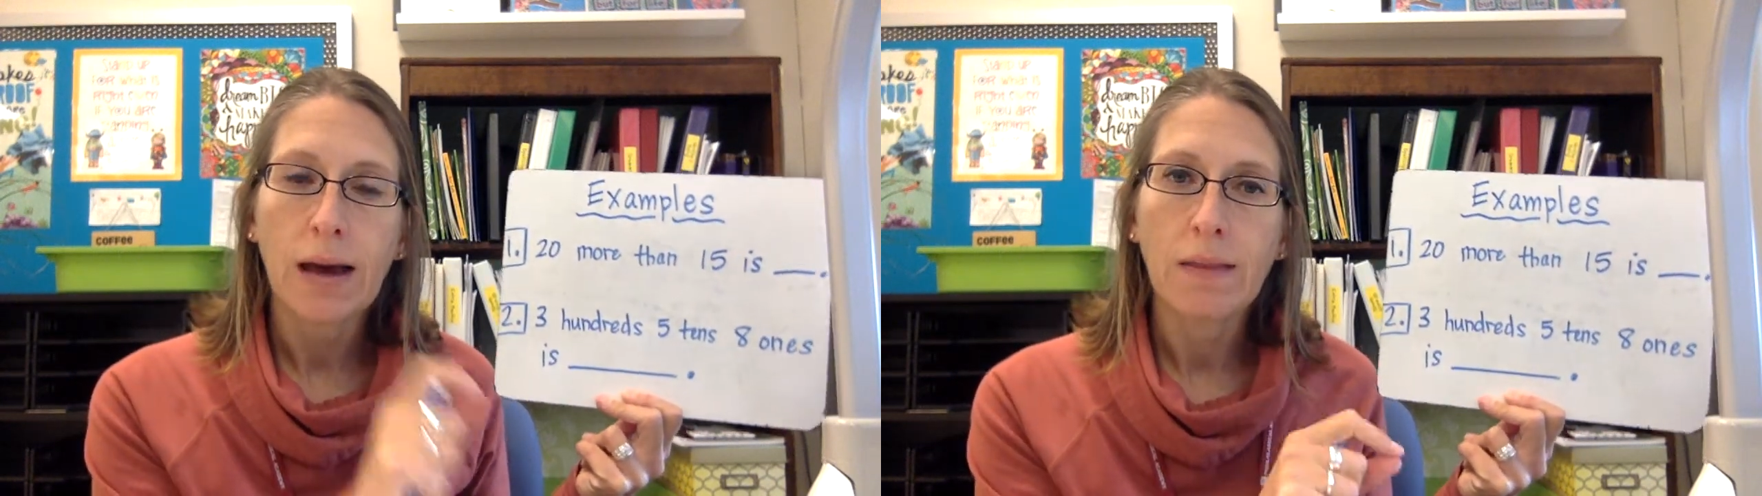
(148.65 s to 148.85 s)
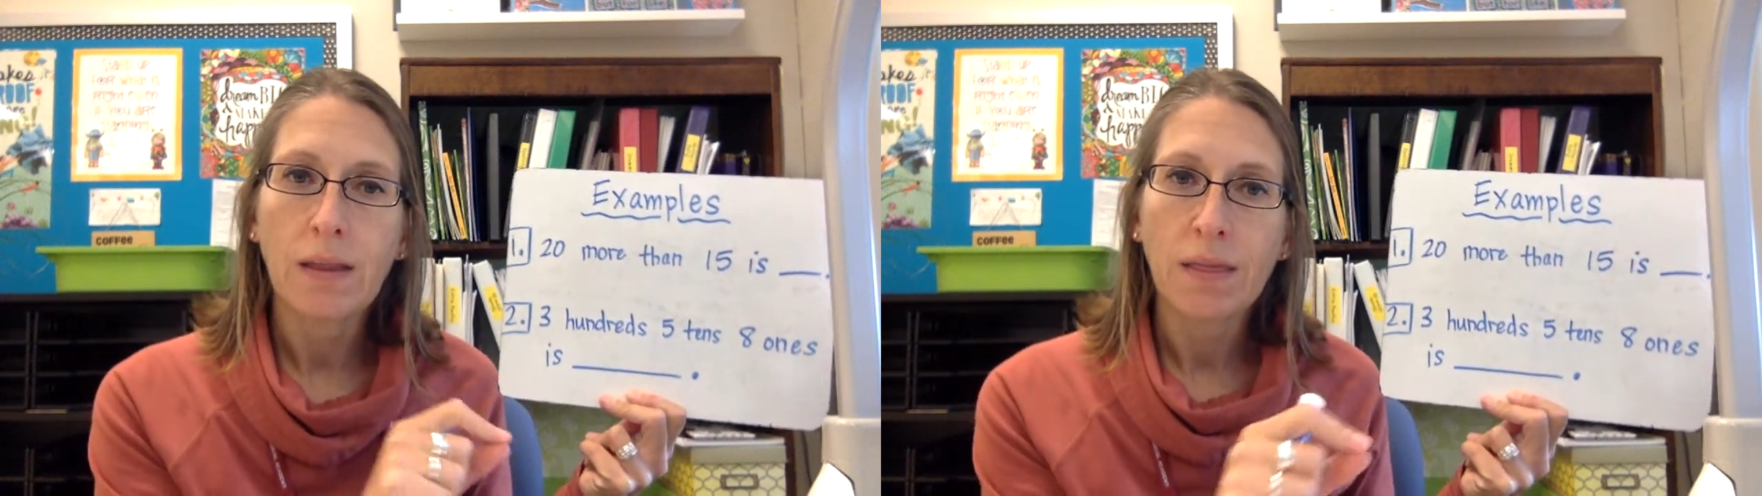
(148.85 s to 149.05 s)

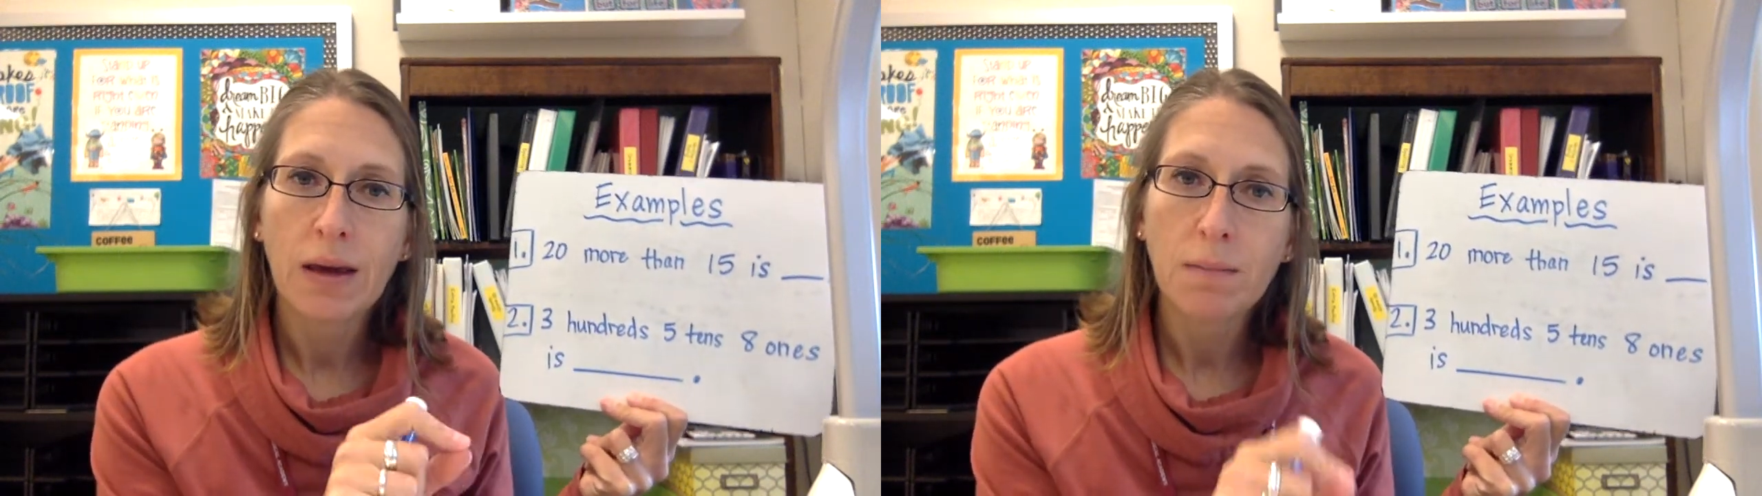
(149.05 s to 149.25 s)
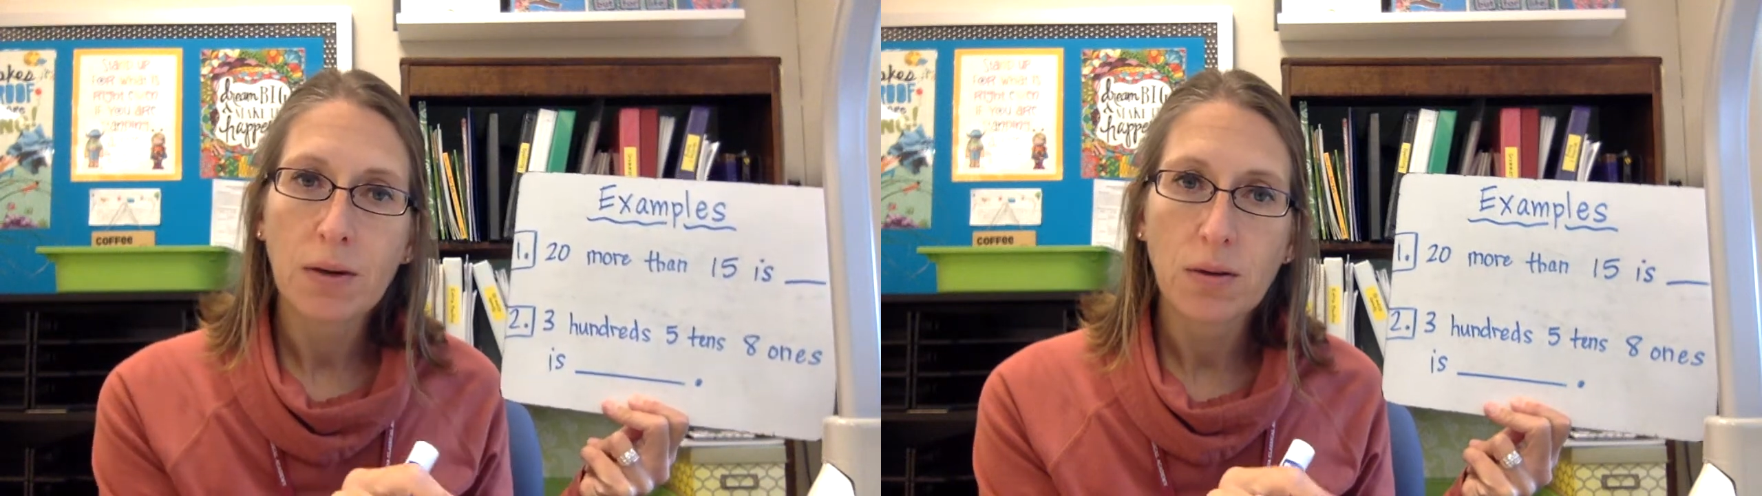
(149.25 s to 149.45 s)
and then
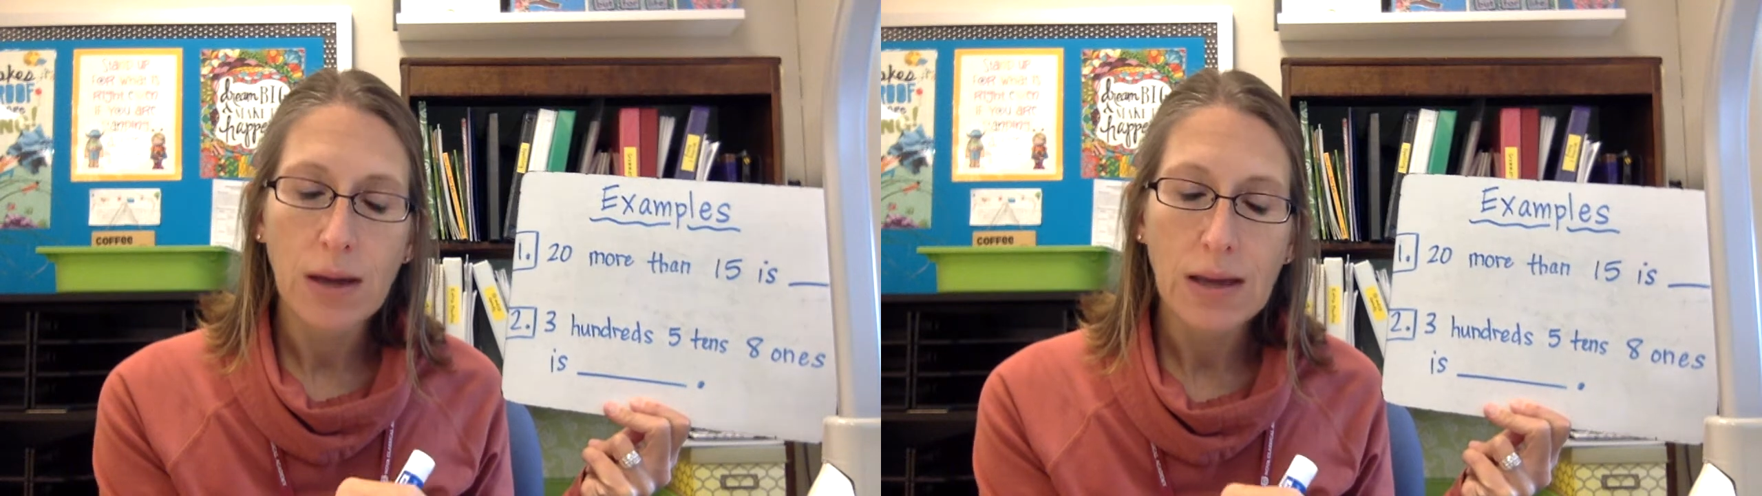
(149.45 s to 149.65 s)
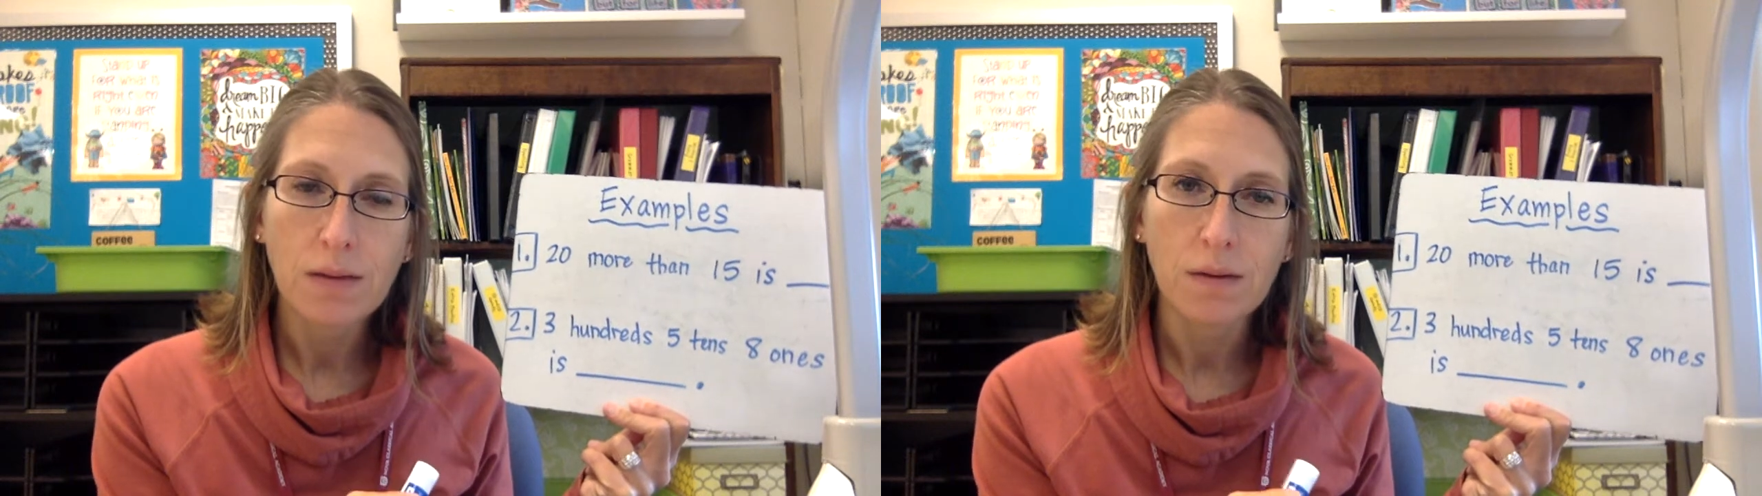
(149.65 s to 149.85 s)
think about your
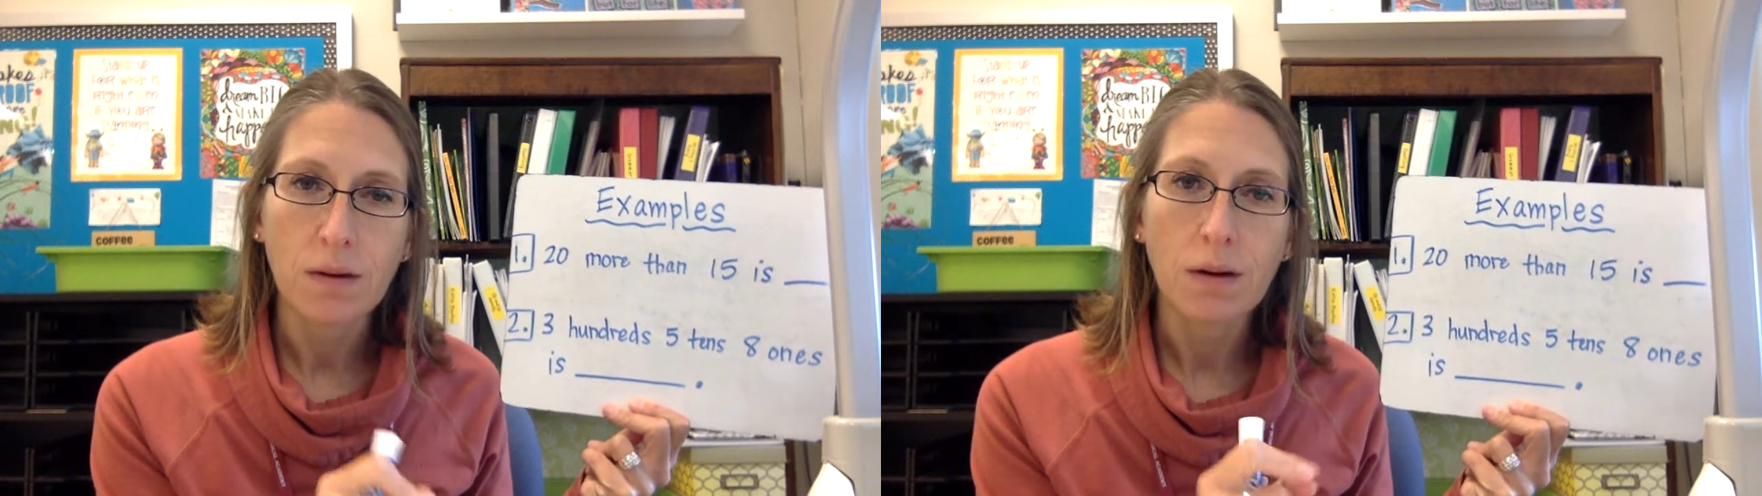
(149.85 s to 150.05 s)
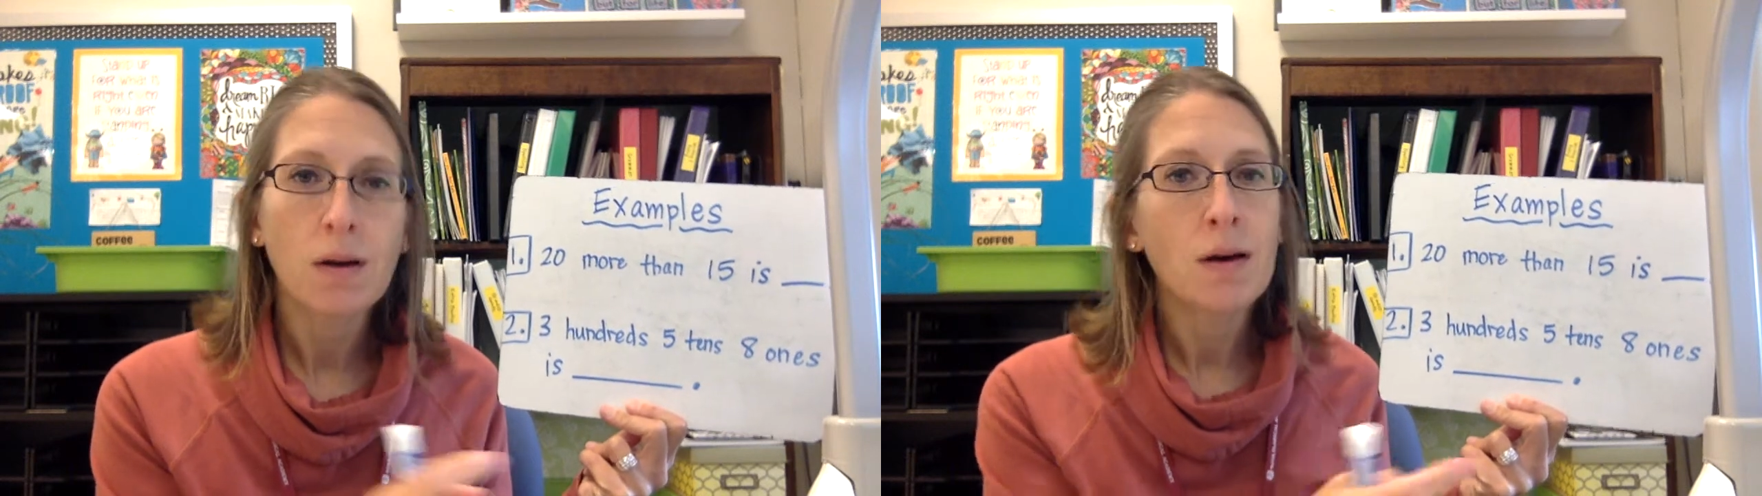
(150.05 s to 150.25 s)

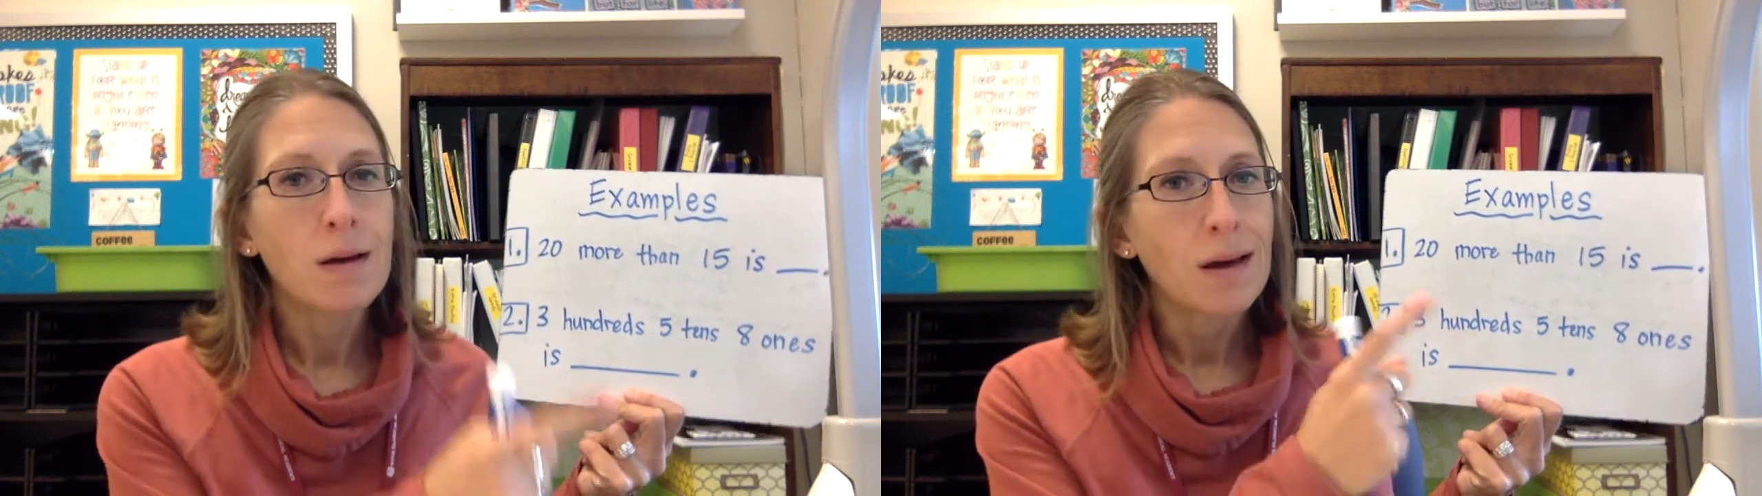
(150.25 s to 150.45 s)
answer